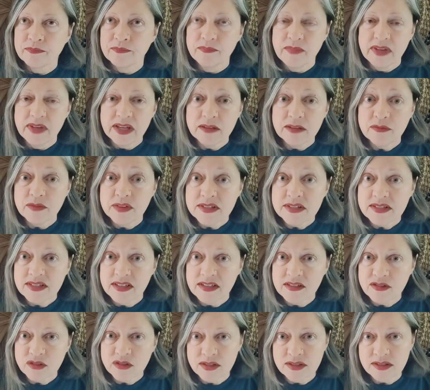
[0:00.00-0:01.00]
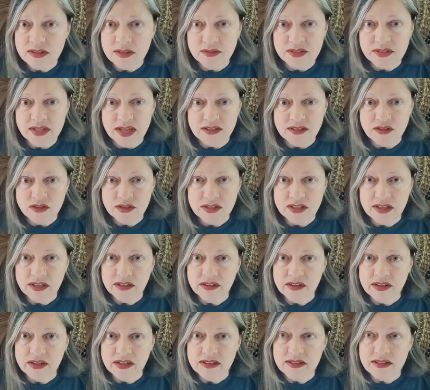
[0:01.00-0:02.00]
manifestations of
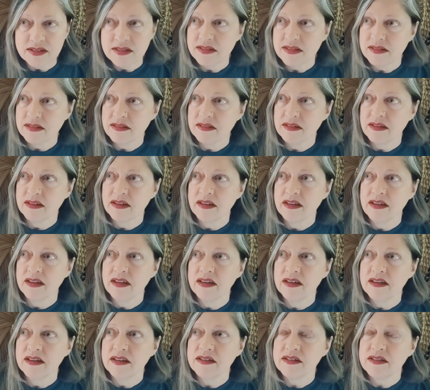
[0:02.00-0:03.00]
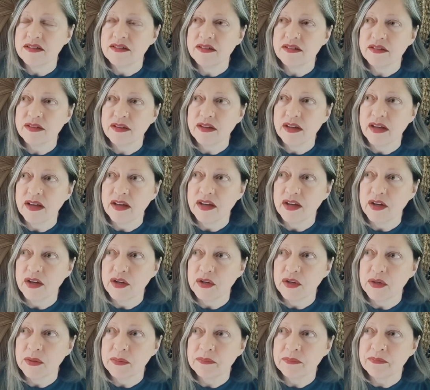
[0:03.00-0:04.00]
Sagittarius, and
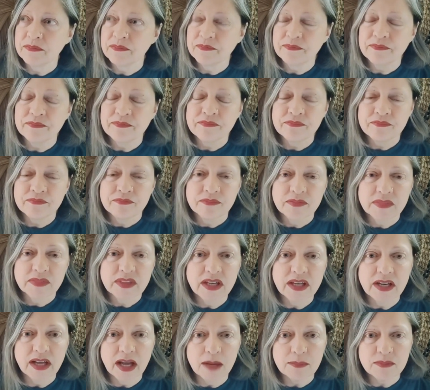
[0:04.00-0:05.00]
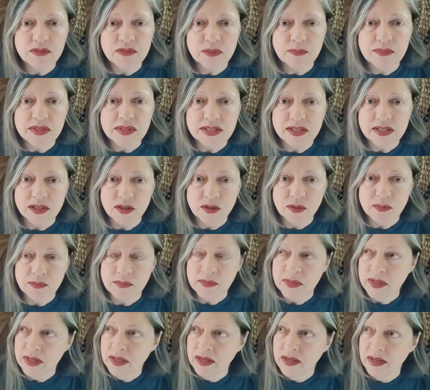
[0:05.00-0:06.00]
that
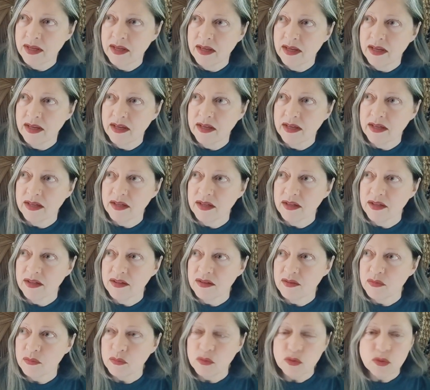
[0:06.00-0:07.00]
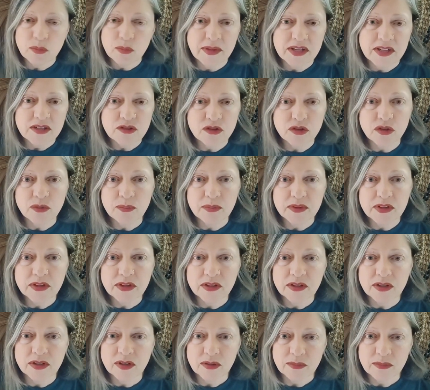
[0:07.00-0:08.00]
optimism, ruled by
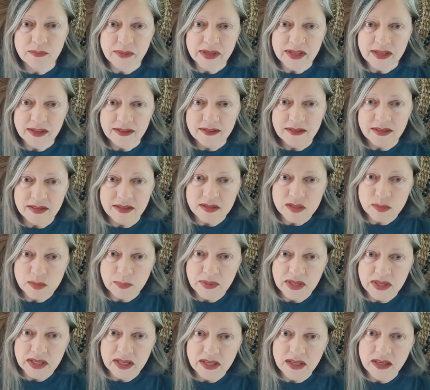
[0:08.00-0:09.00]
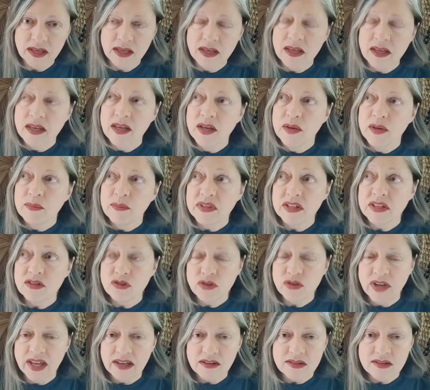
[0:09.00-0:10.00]
Jupiter, making things big. But the
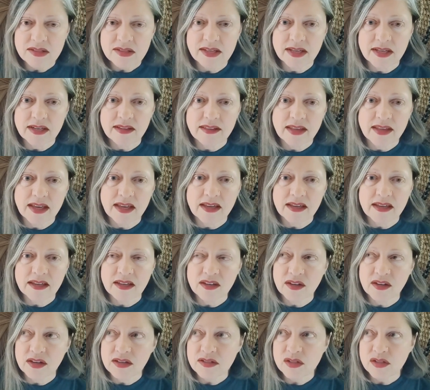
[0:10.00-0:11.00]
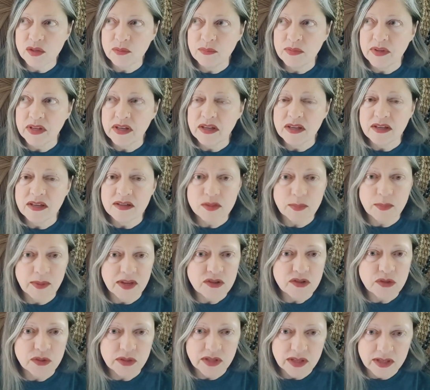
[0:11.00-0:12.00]
shadow side of that can also be,
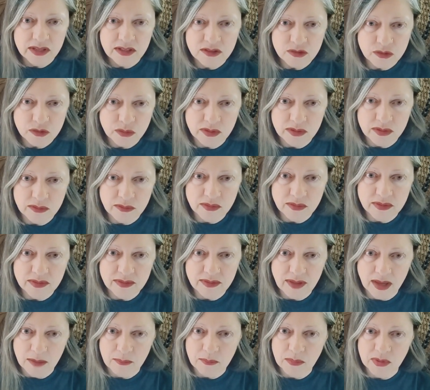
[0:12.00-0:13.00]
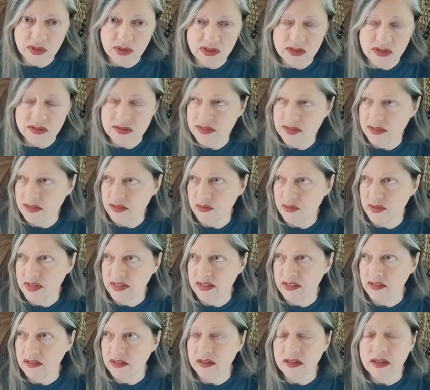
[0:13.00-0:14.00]
especially conjoined with that Mars, it's
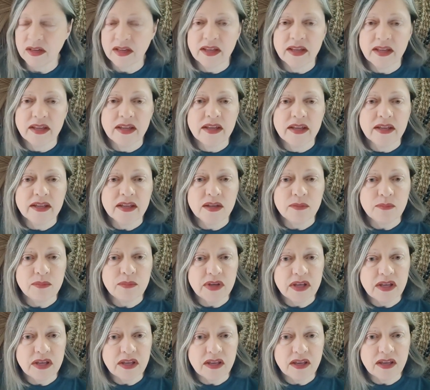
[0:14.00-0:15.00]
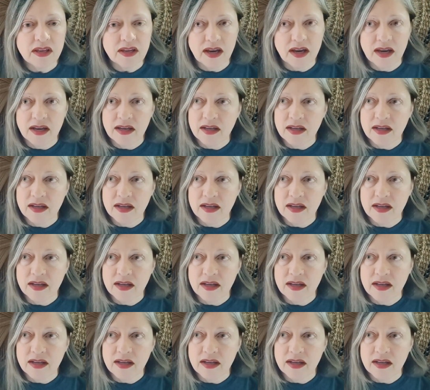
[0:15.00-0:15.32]
right there, can be